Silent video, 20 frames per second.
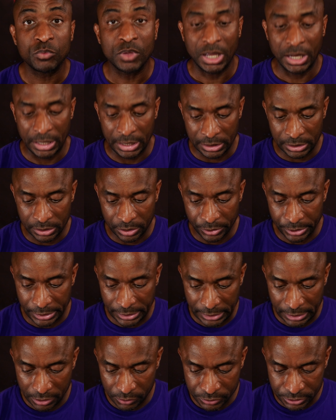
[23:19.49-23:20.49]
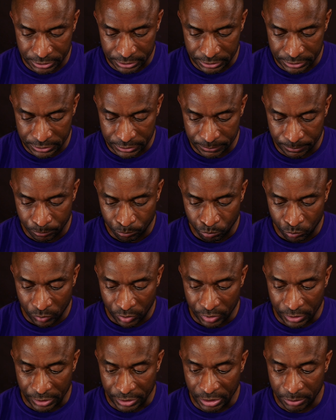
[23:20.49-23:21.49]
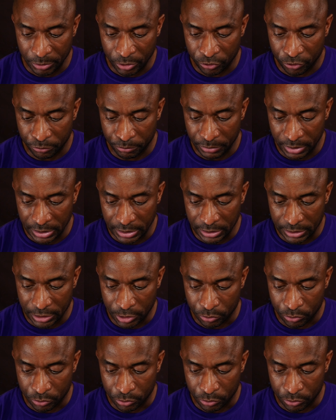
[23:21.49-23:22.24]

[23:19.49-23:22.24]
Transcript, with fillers: and thy houses, that they may remain in